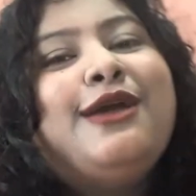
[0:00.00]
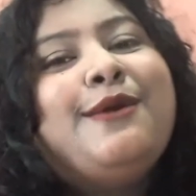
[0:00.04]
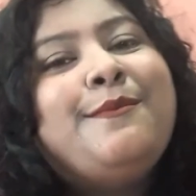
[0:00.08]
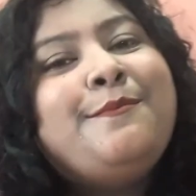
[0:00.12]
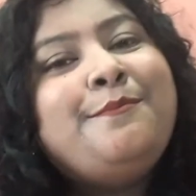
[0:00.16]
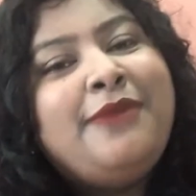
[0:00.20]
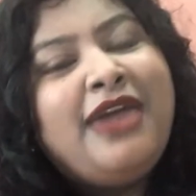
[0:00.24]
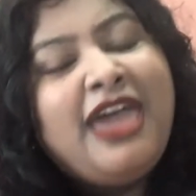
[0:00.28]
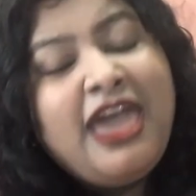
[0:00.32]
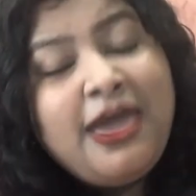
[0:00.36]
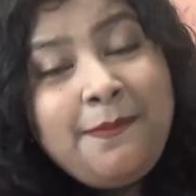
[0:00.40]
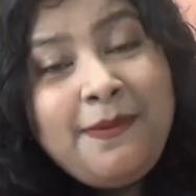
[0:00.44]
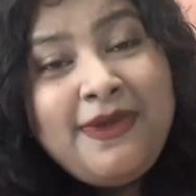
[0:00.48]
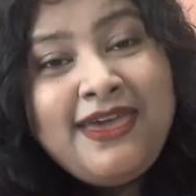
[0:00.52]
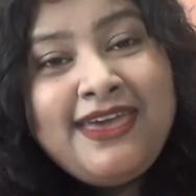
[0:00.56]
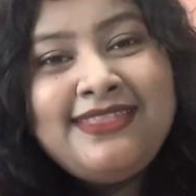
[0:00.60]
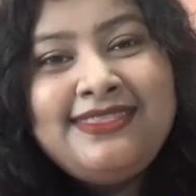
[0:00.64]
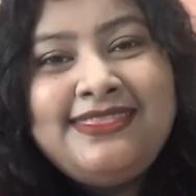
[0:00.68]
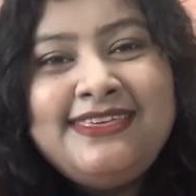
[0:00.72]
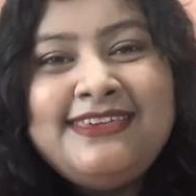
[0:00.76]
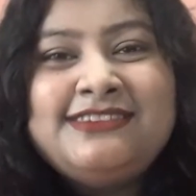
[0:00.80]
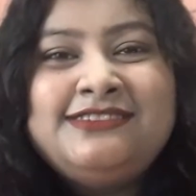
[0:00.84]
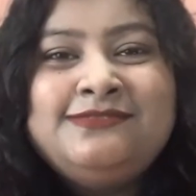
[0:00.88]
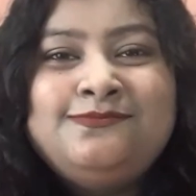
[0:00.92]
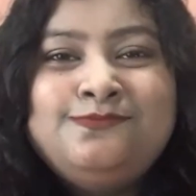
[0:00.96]
maybe
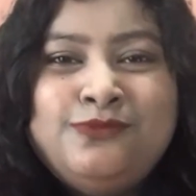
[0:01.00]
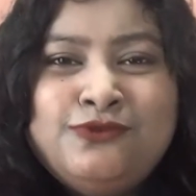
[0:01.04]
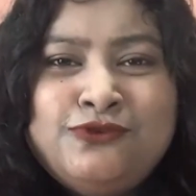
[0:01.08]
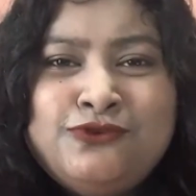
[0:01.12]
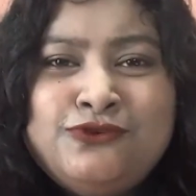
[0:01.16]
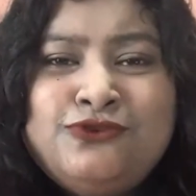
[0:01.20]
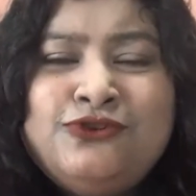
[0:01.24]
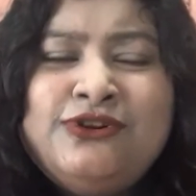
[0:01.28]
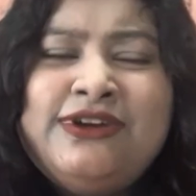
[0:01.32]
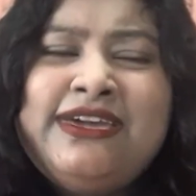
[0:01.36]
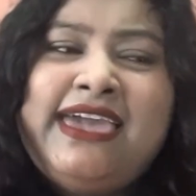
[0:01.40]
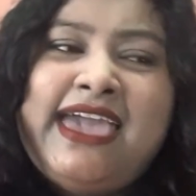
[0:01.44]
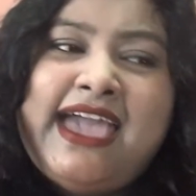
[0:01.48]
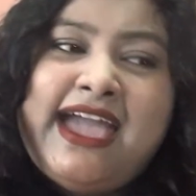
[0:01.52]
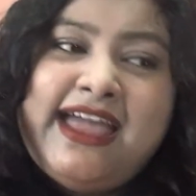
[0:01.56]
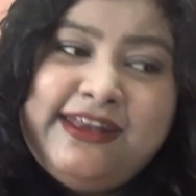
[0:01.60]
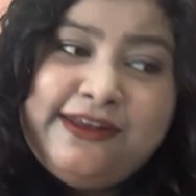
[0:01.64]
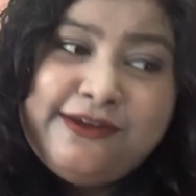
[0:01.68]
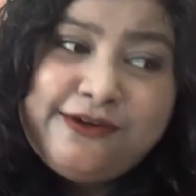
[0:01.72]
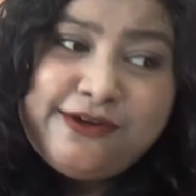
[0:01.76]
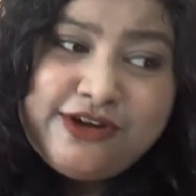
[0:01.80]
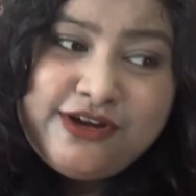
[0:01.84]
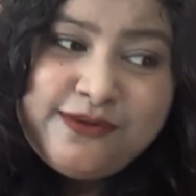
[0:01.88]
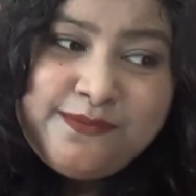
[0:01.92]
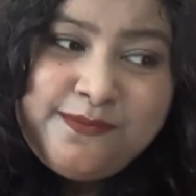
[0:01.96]
this book
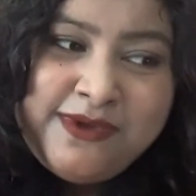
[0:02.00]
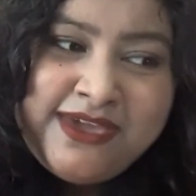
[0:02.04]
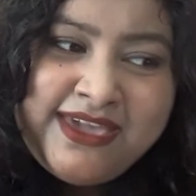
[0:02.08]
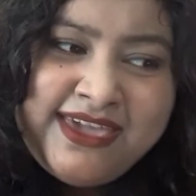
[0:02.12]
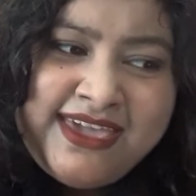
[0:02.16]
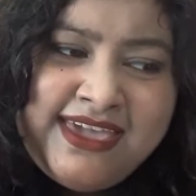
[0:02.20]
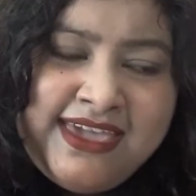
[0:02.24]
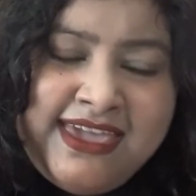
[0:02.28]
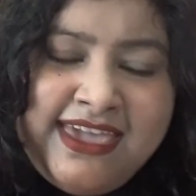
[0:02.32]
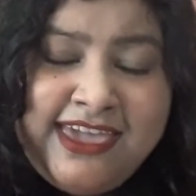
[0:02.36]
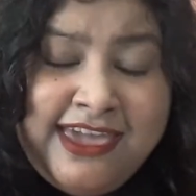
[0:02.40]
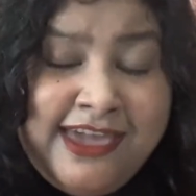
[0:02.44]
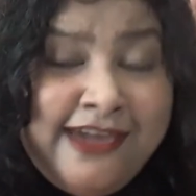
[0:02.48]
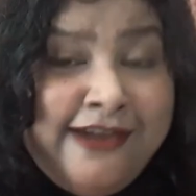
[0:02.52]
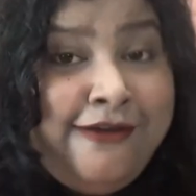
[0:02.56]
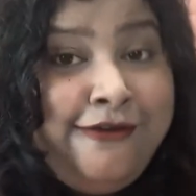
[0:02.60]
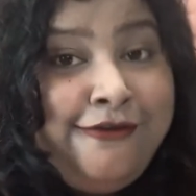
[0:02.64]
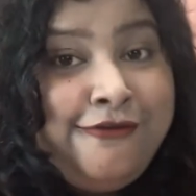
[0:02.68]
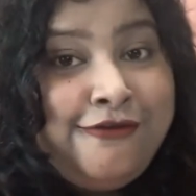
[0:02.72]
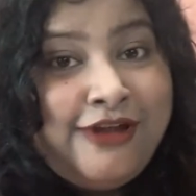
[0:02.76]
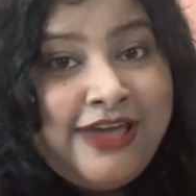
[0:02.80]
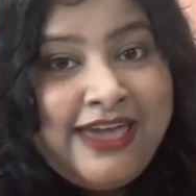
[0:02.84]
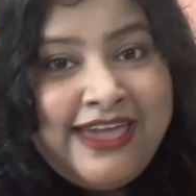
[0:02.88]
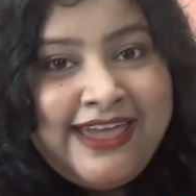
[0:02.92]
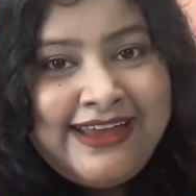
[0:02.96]
cannot be a
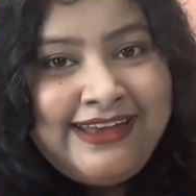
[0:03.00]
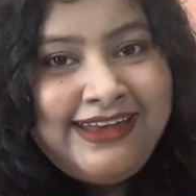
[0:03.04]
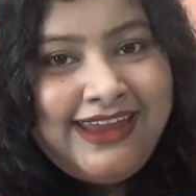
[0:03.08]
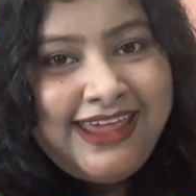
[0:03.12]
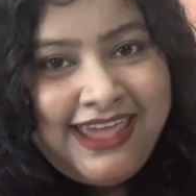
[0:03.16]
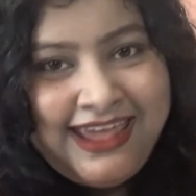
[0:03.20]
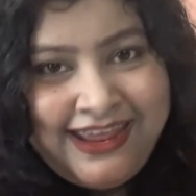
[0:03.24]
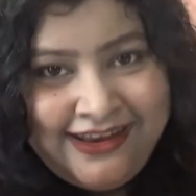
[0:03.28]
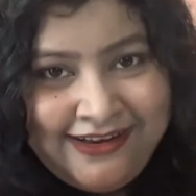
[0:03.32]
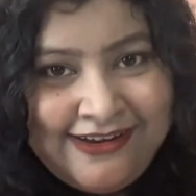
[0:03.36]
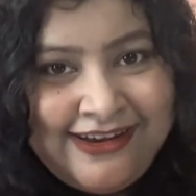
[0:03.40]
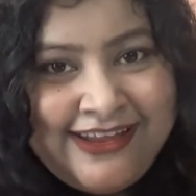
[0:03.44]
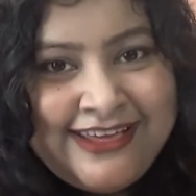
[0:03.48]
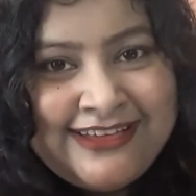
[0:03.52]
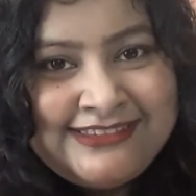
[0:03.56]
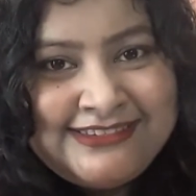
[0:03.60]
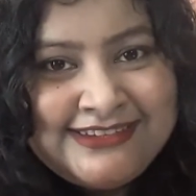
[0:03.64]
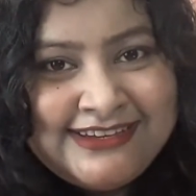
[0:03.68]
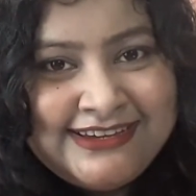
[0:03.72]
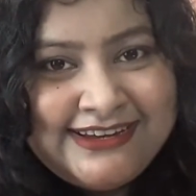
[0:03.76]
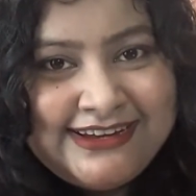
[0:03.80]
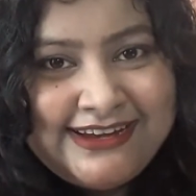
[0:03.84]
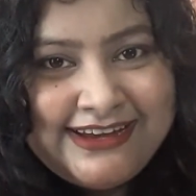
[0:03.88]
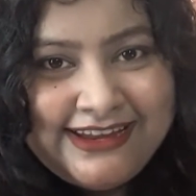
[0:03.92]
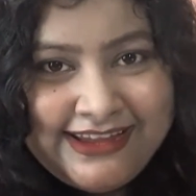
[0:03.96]
great
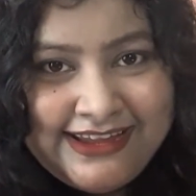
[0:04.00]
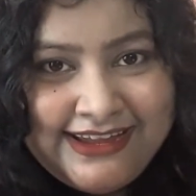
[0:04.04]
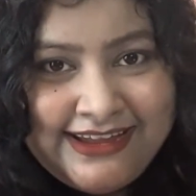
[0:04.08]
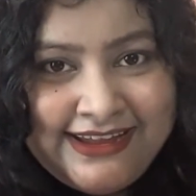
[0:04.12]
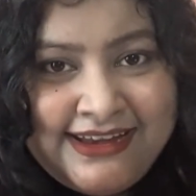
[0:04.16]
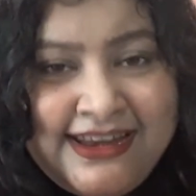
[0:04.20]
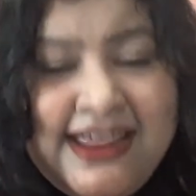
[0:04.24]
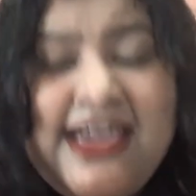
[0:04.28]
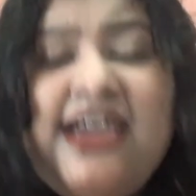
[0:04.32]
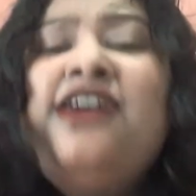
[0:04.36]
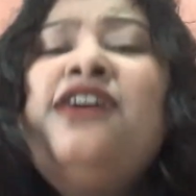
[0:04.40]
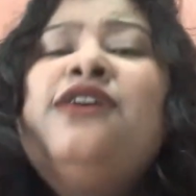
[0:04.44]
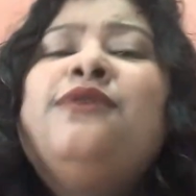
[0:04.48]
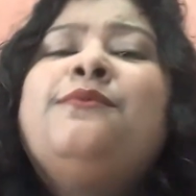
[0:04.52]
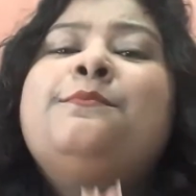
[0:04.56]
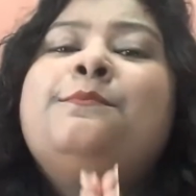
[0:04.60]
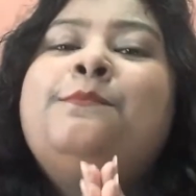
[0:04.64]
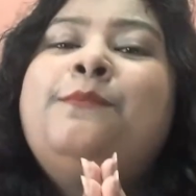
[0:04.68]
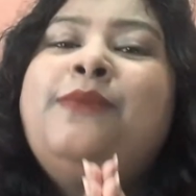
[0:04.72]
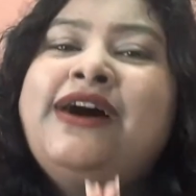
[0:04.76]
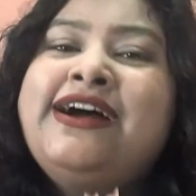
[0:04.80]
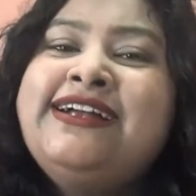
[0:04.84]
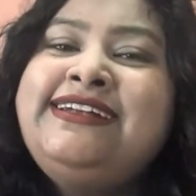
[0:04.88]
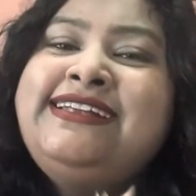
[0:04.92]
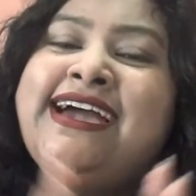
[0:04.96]
enriching read,
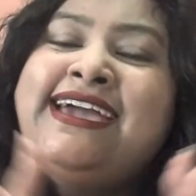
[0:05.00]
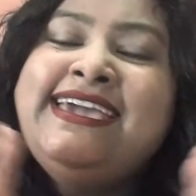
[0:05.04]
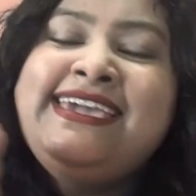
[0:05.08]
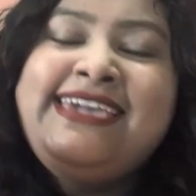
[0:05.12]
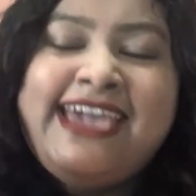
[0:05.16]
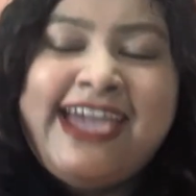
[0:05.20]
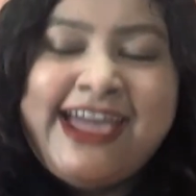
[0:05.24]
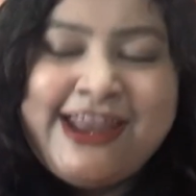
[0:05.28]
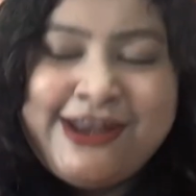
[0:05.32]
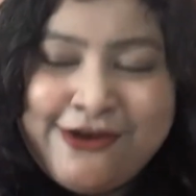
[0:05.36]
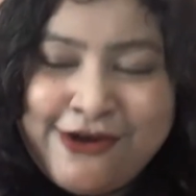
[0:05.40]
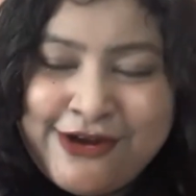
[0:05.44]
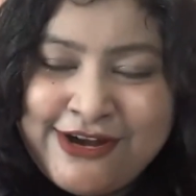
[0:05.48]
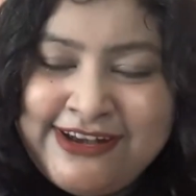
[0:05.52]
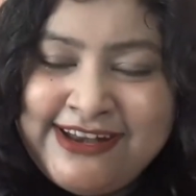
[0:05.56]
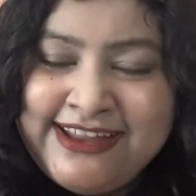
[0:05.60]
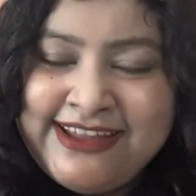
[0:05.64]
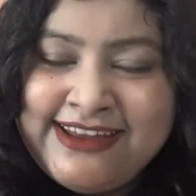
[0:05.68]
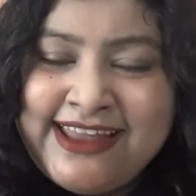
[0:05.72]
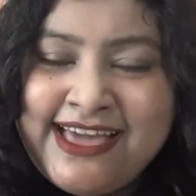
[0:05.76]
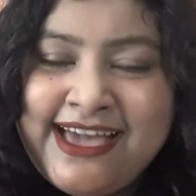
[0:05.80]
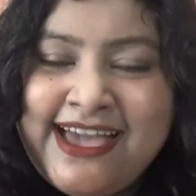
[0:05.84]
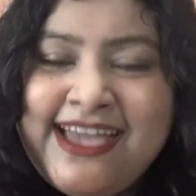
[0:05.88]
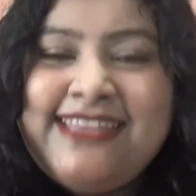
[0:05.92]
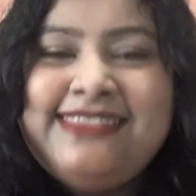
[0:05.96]
but I cannot
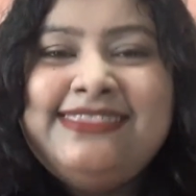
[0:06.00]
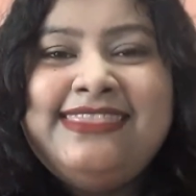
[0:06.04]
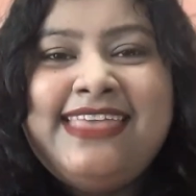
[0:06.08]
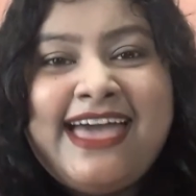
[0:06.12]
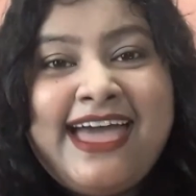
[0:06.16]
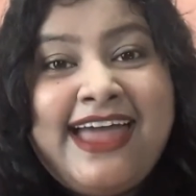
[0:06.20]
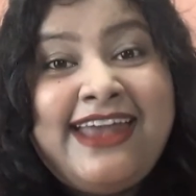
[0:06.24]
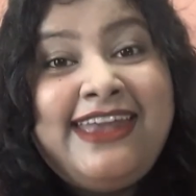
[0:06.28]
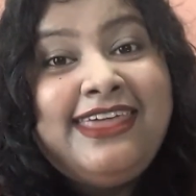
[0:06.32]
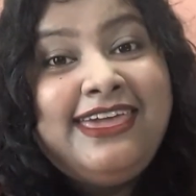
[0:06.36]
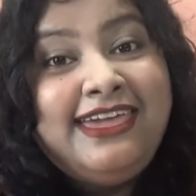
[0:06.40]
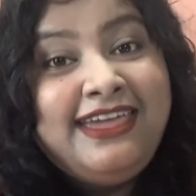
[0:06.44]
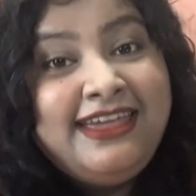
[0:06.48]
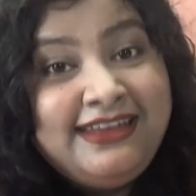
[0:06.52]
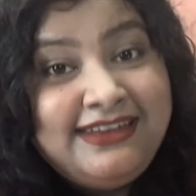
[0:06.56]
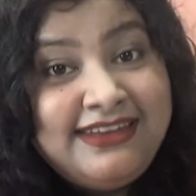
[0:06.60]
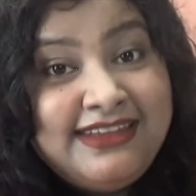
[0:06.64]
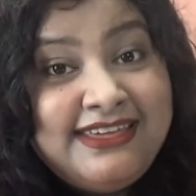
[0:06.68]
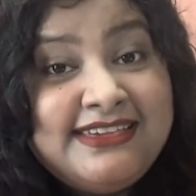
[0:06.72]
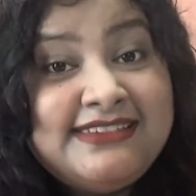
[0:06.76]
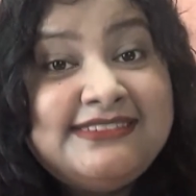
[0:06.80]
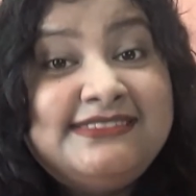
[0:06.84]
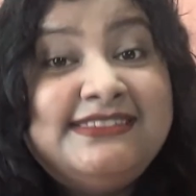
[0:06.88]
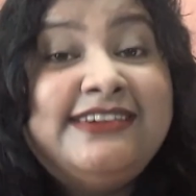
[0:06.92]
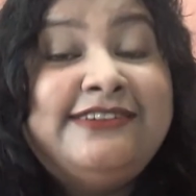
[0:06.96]
deny that it
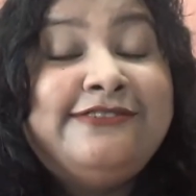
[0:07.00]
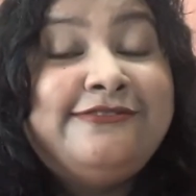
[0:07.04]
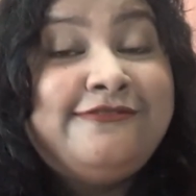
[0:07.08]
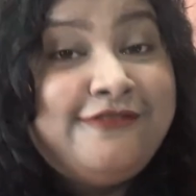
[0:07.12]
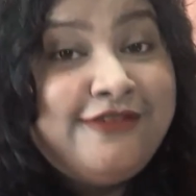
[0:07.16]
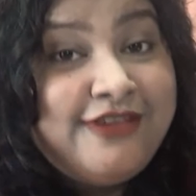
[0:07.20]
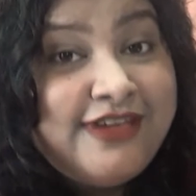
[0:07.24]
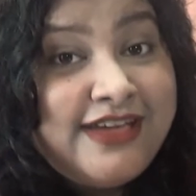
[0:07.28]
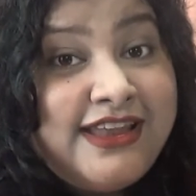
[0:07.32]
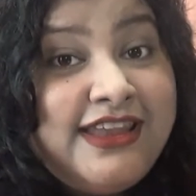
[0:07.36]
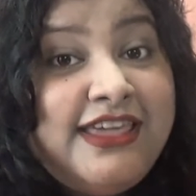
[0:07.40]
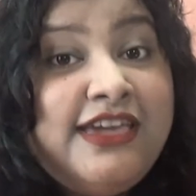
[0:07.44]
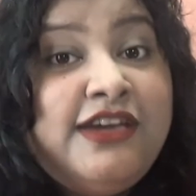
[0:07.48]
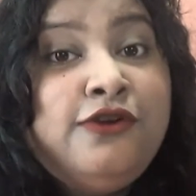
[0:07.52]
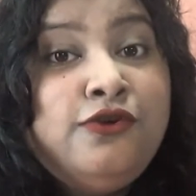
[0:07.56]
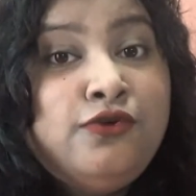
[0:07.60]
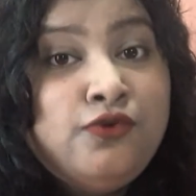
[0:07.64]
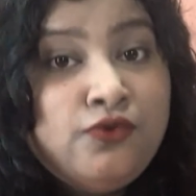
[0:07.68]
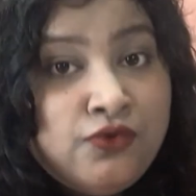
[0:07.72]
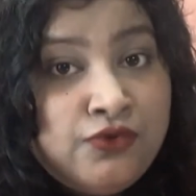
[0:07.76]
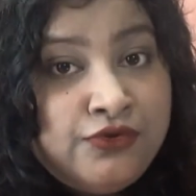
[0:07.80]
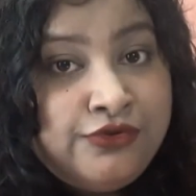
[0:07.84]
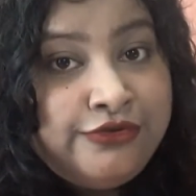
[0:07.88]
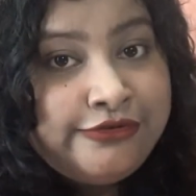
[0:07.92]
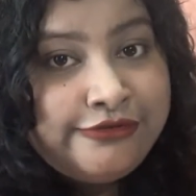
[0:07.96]
is a really
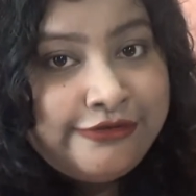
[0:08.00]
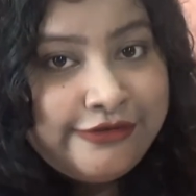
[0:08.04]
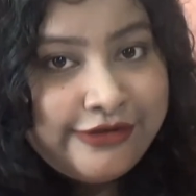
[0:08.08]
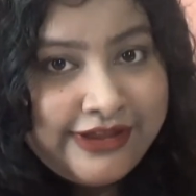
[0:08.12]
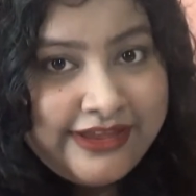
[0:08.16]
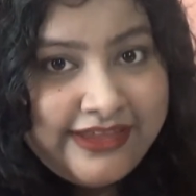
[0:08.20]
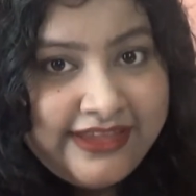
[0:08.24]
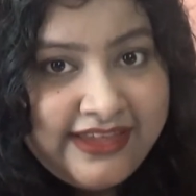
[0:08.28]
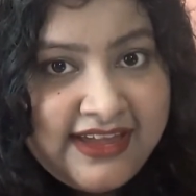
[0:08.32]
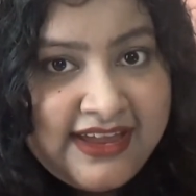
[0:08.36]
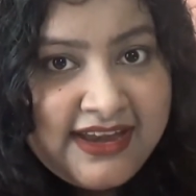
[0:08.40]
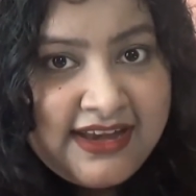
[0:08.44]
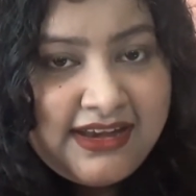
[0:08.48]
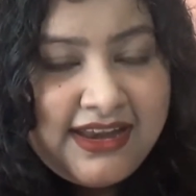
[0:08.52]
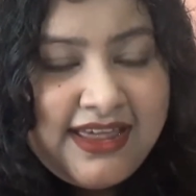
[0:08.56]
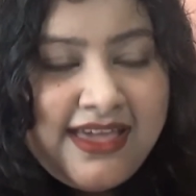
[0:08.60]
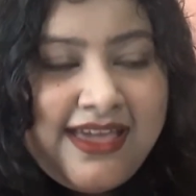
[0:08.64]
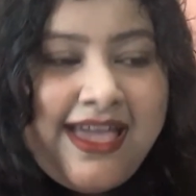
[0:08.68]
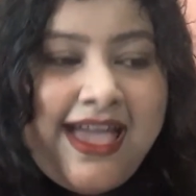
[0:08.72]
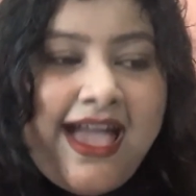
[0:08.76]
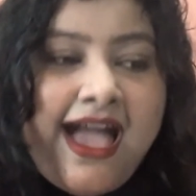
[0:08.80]
good read.